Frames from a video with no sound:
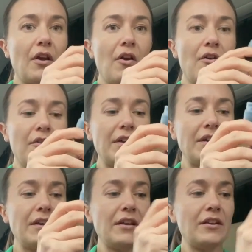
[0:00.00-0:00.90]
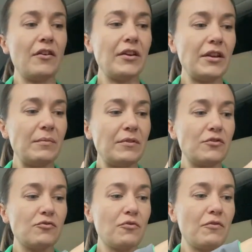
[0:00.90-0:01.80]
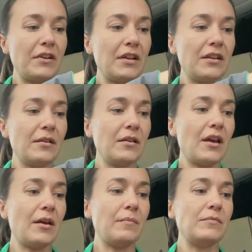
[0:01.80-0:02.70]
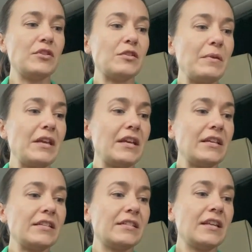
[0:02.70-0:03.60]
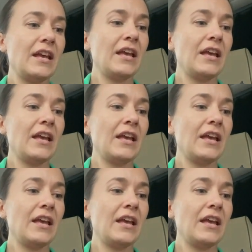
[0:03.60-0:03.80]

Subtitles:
I like it with the straw on it, just because